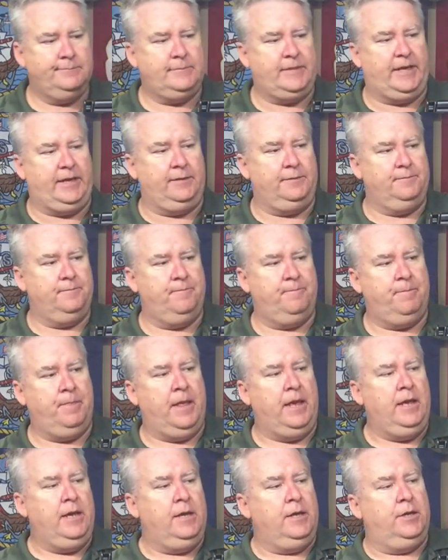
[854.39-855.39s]
yeah.
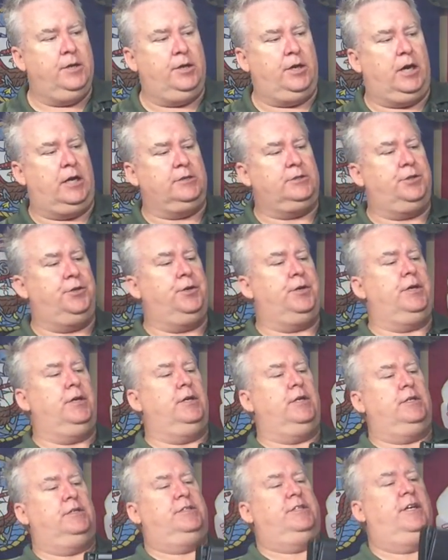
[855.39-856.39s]
Also, you
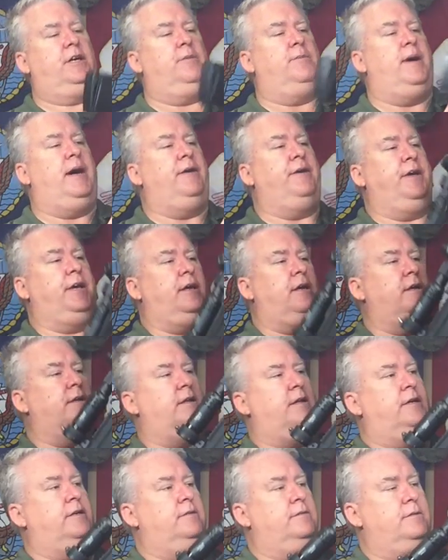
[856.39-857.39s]
can consider mounting it on
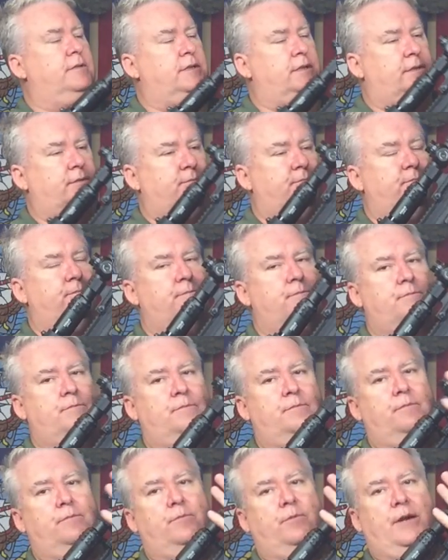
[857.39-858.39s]
the
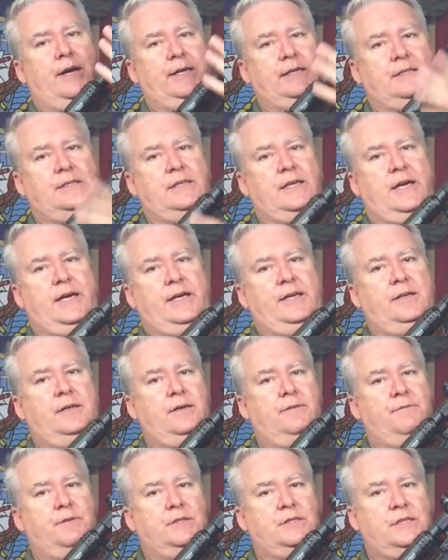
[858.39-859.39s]
right side
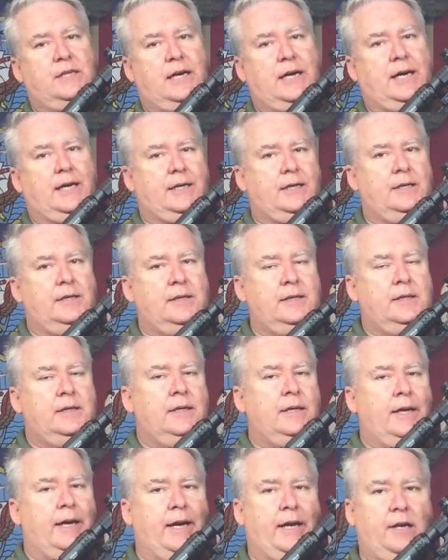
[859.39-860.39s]
of the stock,
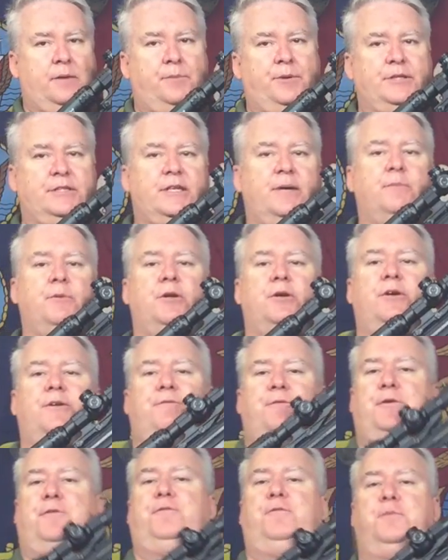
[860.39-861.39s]
and it'll be similar
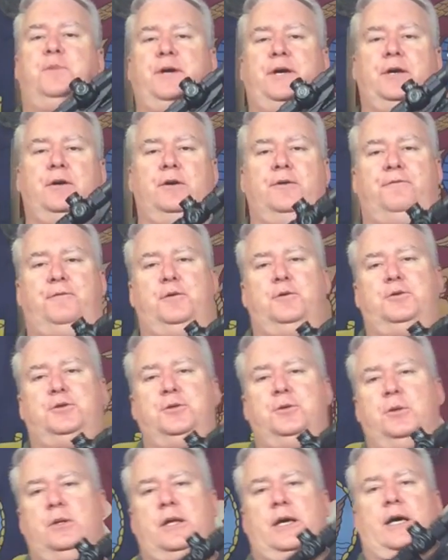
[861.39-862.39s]
if you're familiar. If you
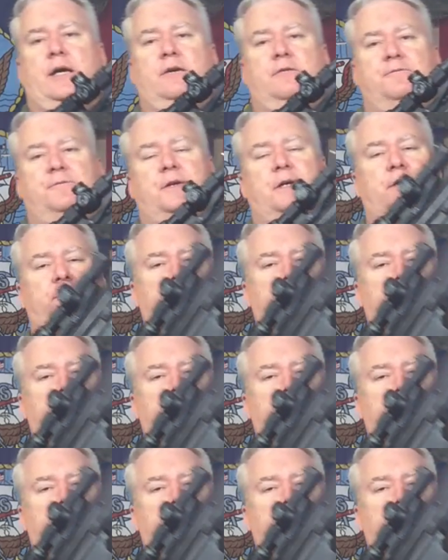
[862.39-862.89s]
shoot a lot of